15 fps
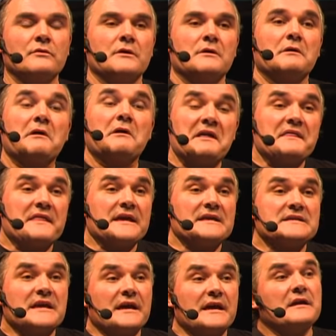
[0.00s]
and they
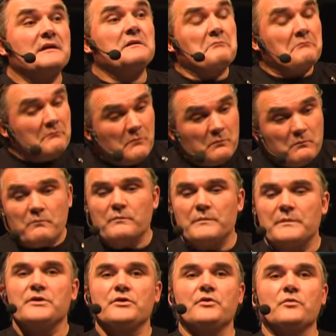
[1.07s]
say,
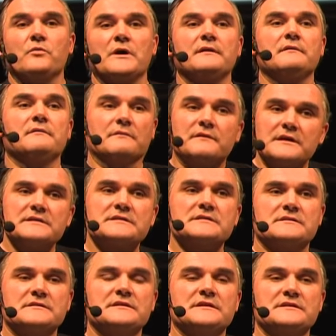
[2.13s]
you know what, this
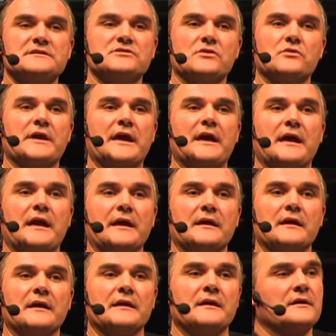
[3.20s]
is okay.
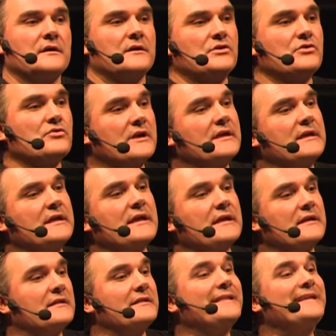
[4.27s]
You can get
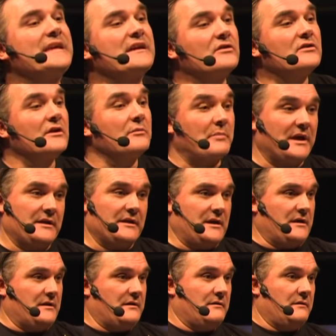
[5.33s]
a legal
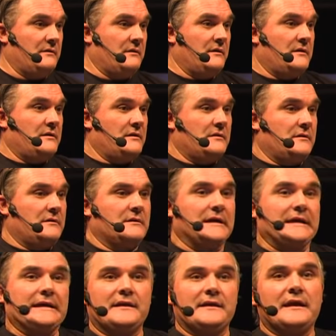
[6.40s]
opinion.
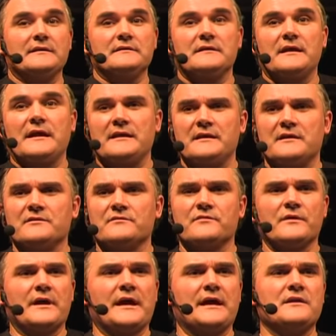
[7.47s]
And any of
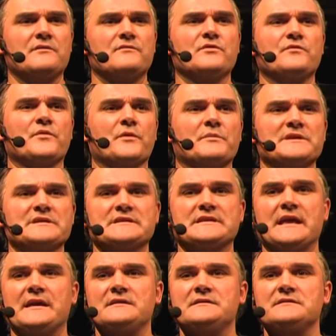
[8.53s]
you from the
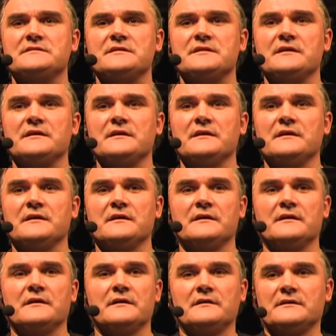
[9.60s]
States?
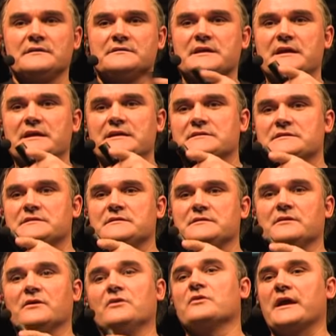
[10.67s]
States?
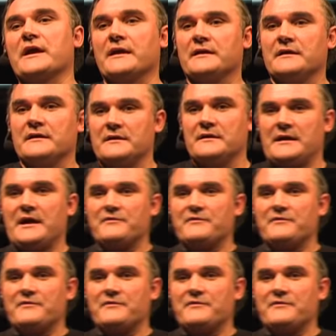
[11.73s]
Okay. Have you